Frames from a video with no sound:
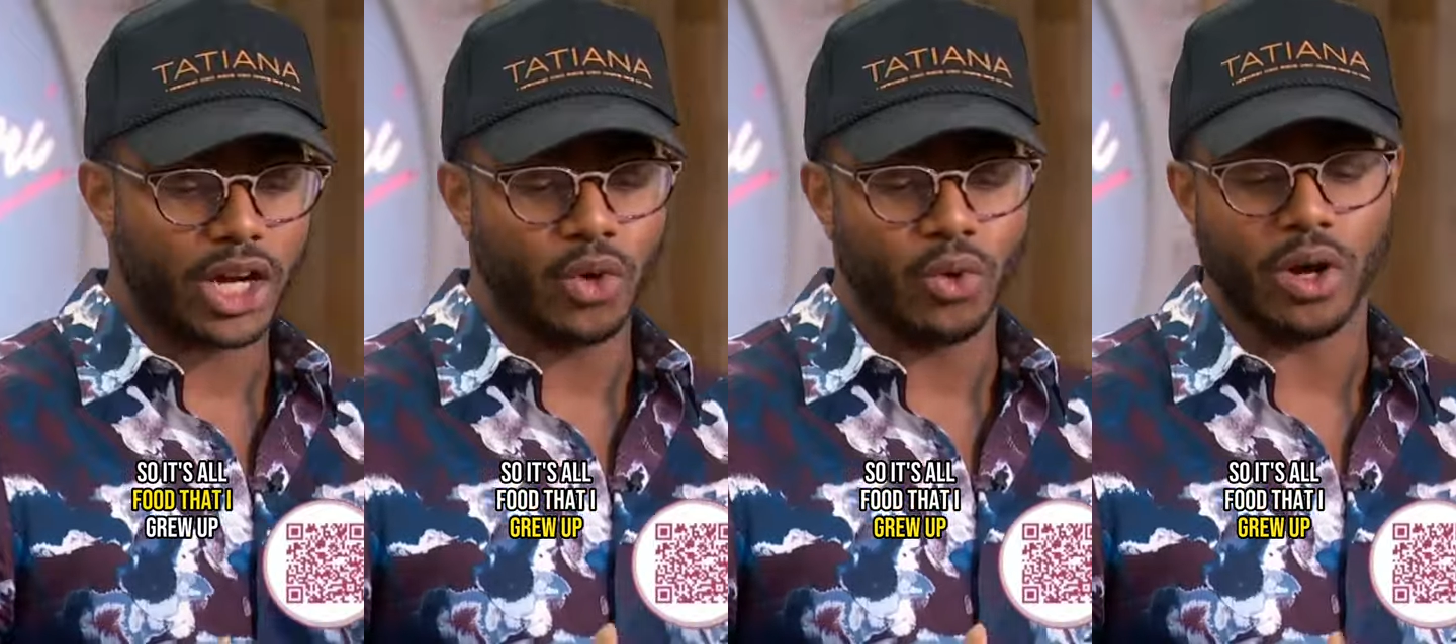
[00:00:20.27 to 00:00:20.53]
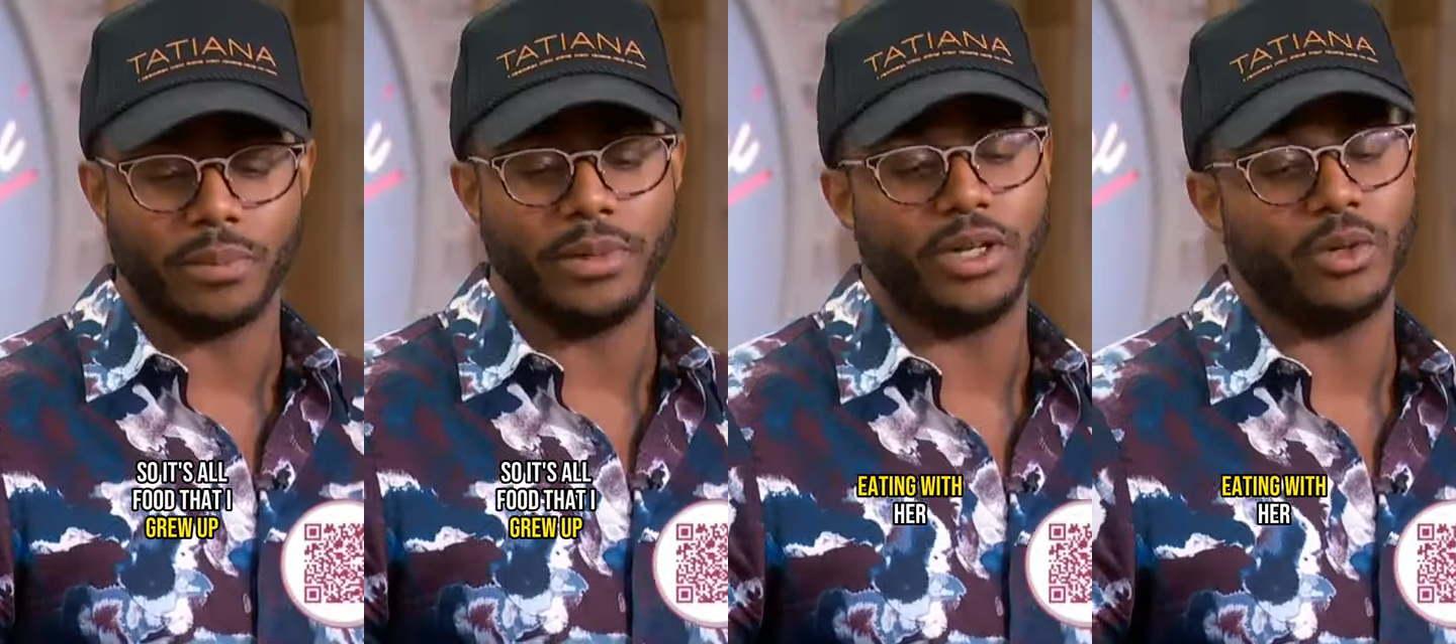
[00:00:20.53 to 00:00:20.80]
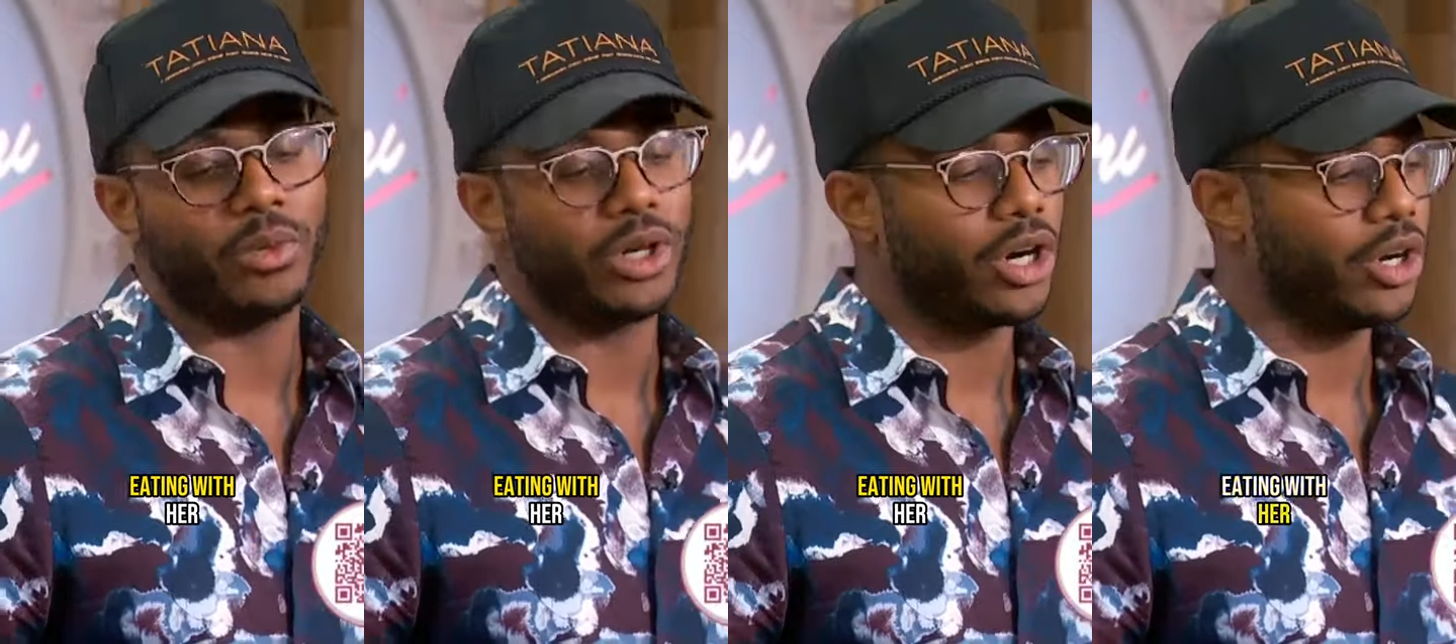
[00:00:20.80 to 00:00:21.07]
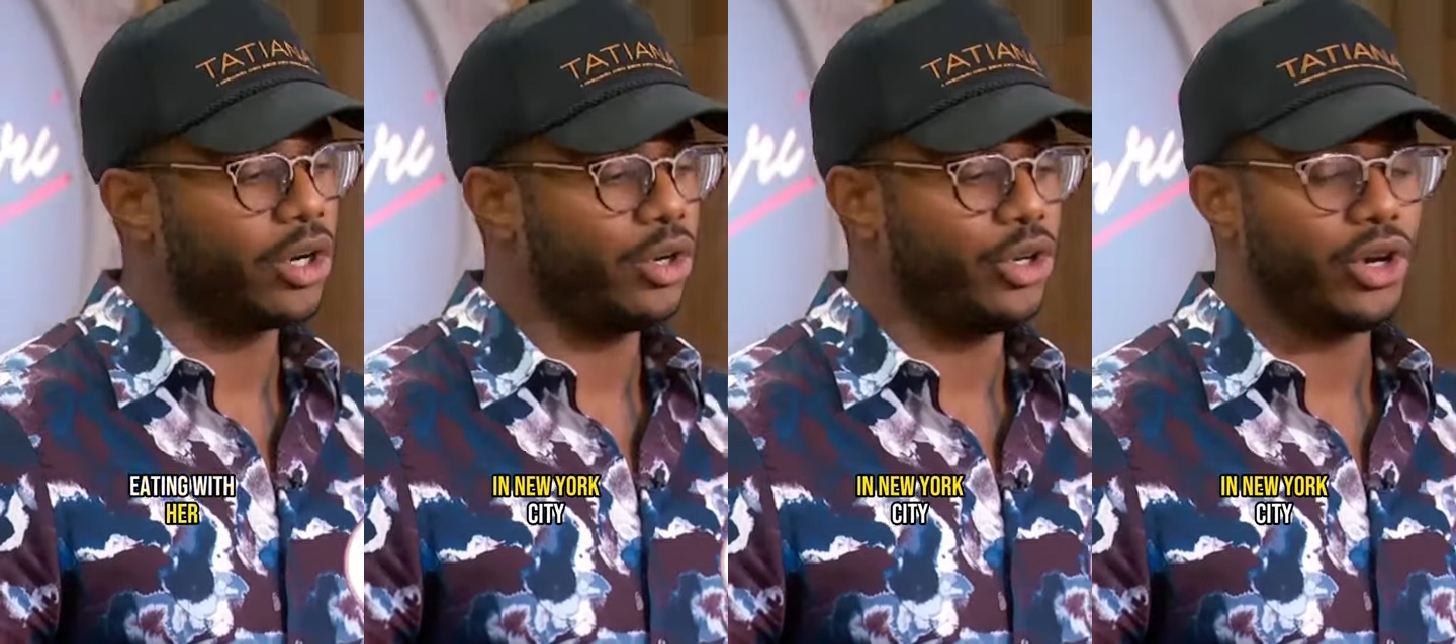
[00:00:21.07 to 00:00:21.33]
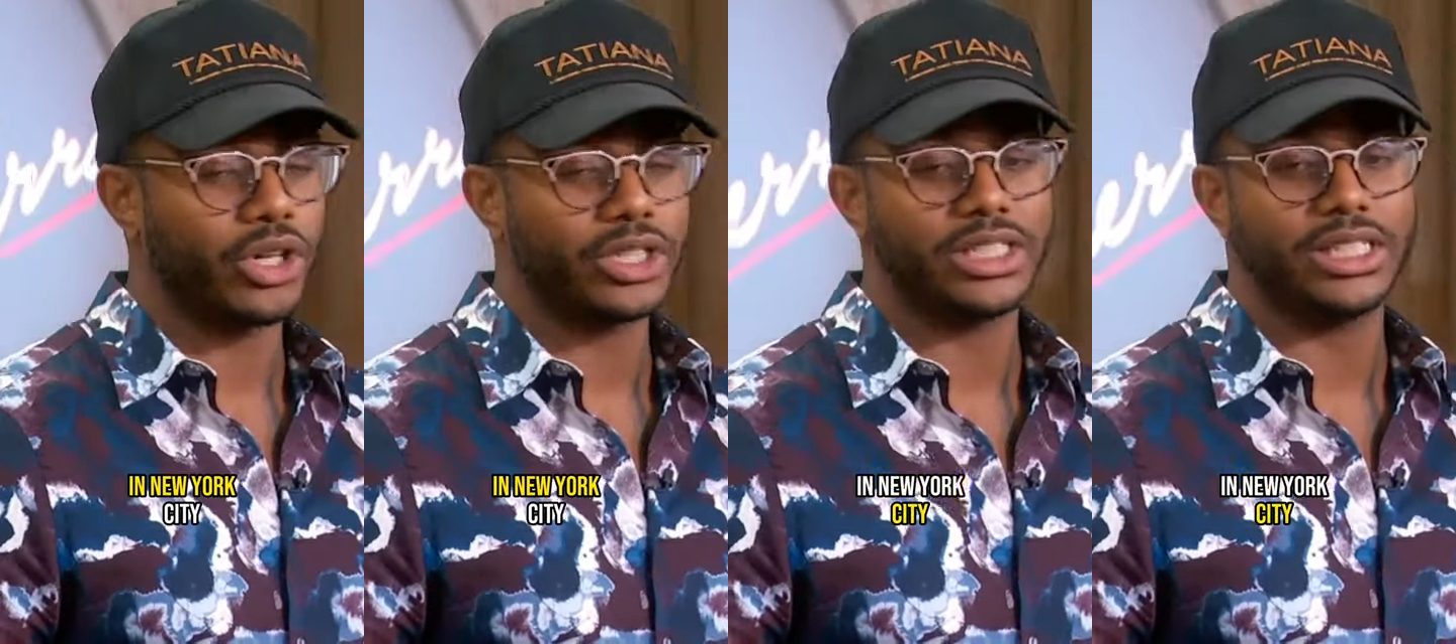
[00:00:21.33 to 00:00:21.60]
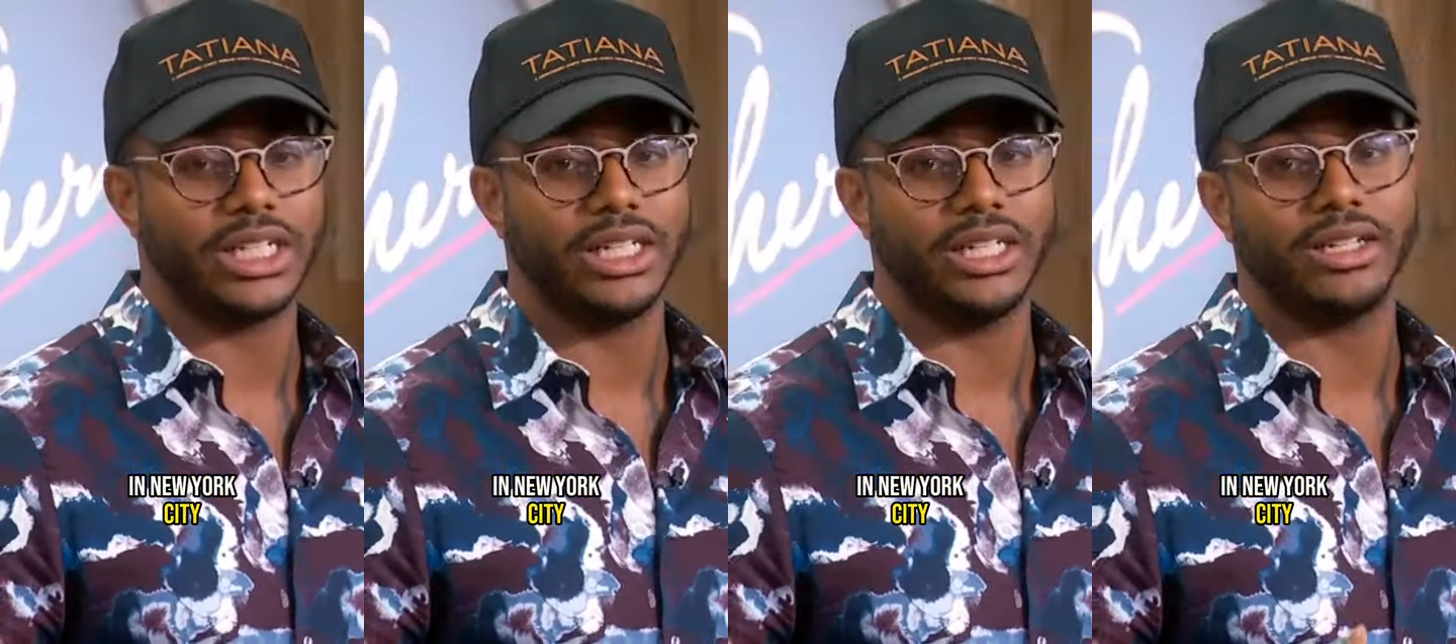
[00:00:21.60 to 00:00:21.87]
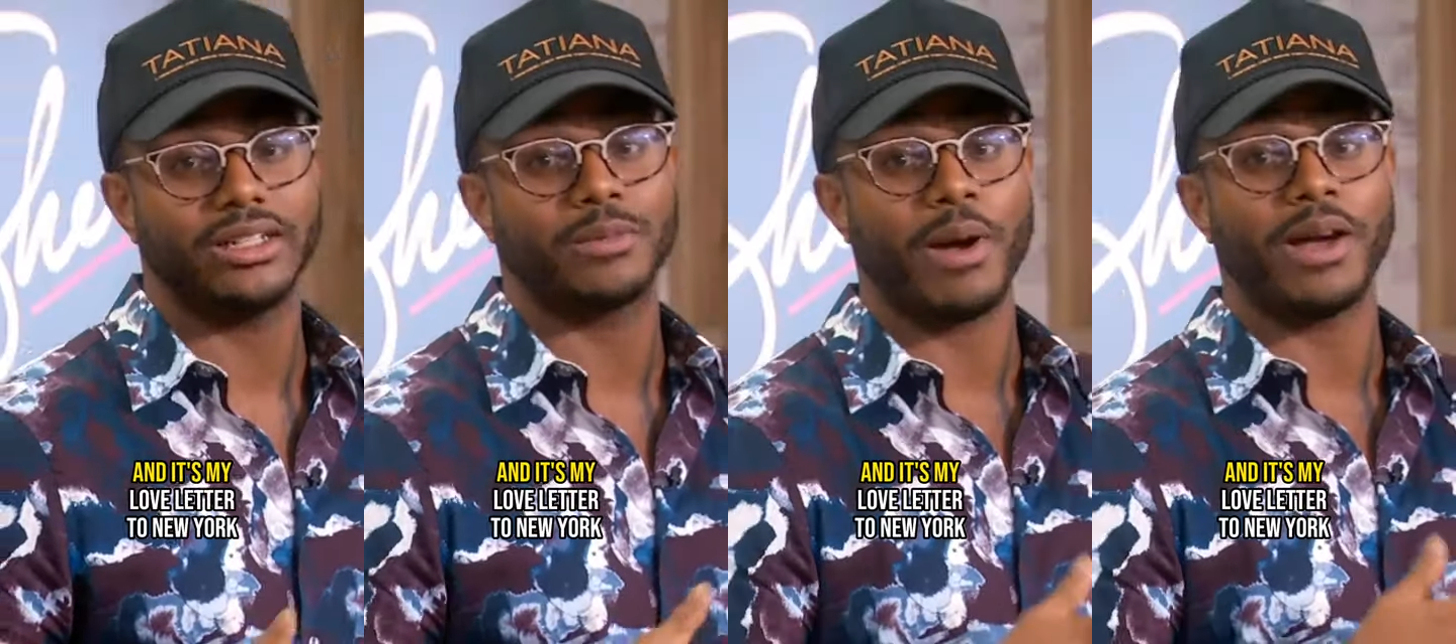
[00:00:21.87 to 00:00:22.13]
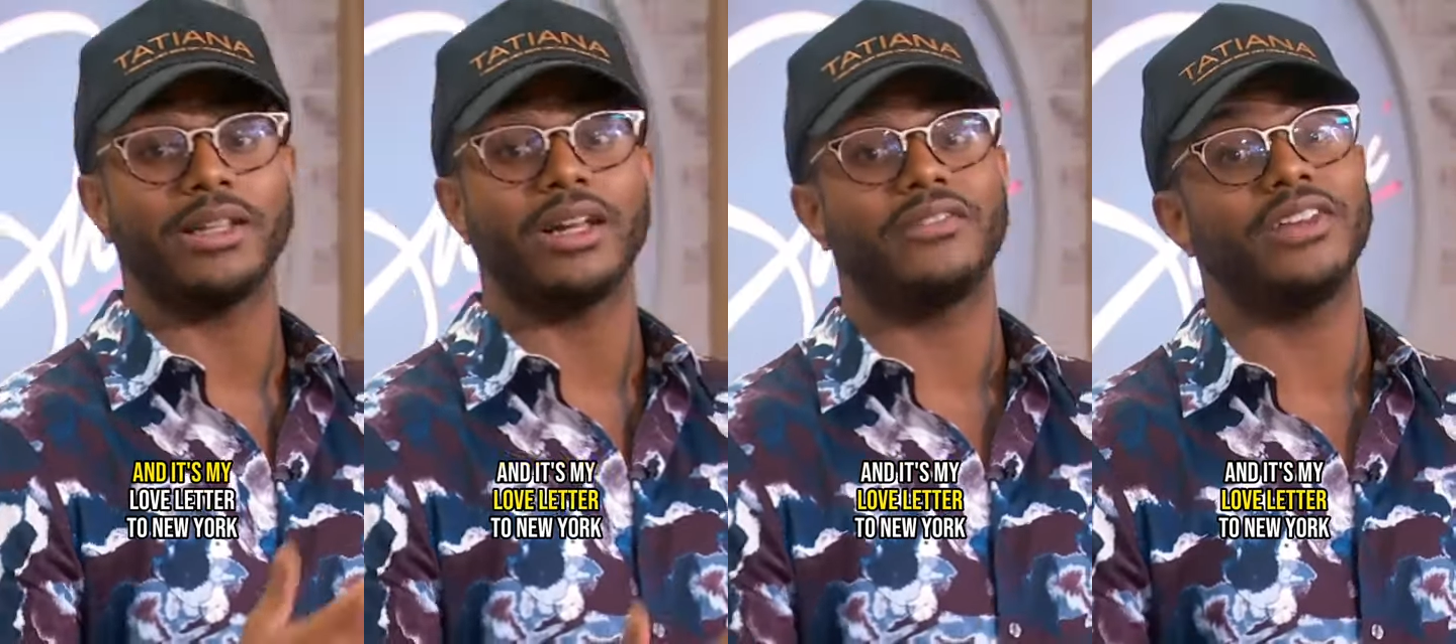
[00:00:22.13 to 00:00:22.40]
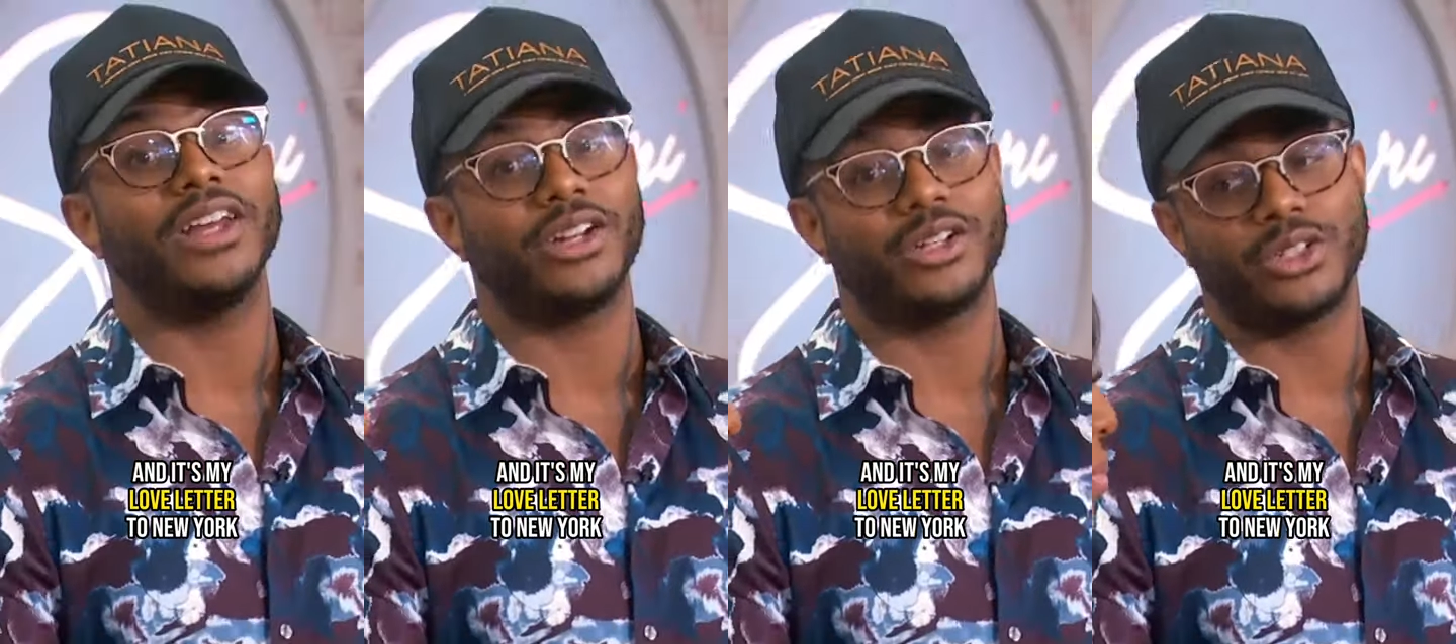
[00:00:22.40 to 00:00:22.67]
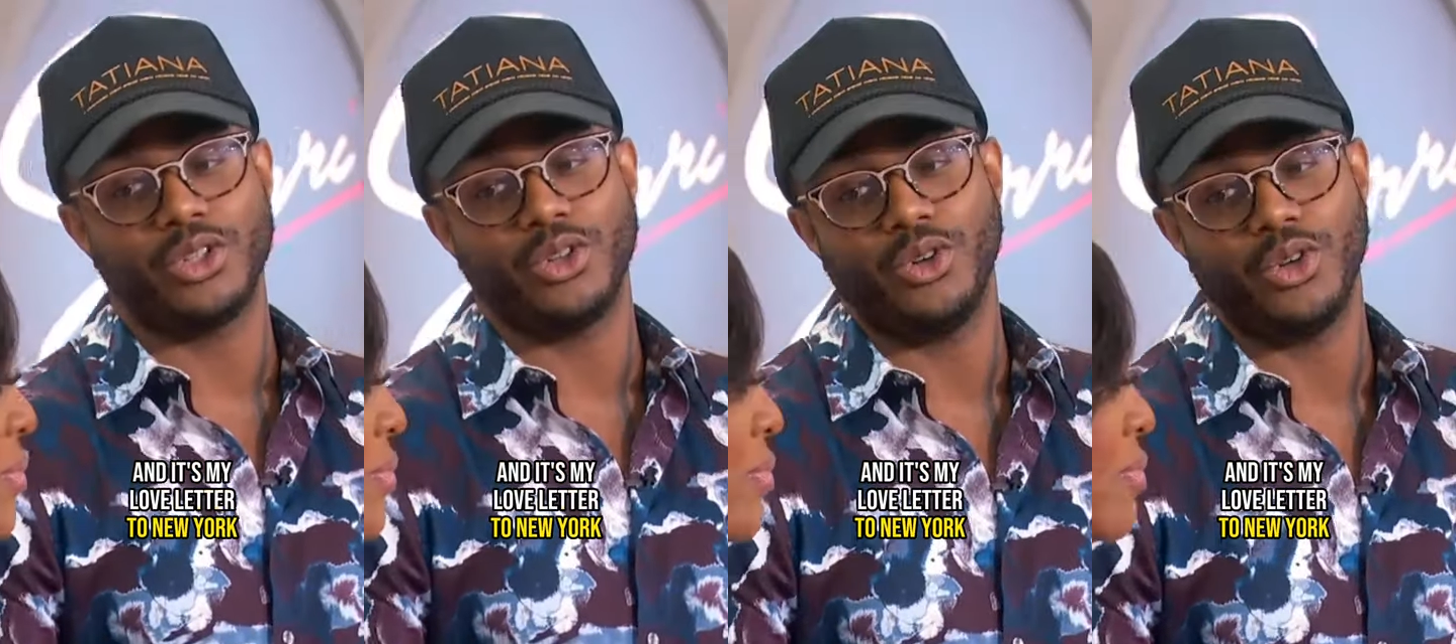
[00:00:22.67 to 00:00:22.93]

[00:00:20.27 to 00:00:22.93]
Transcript: grew up eating with her in New York City. And it's my love letter to New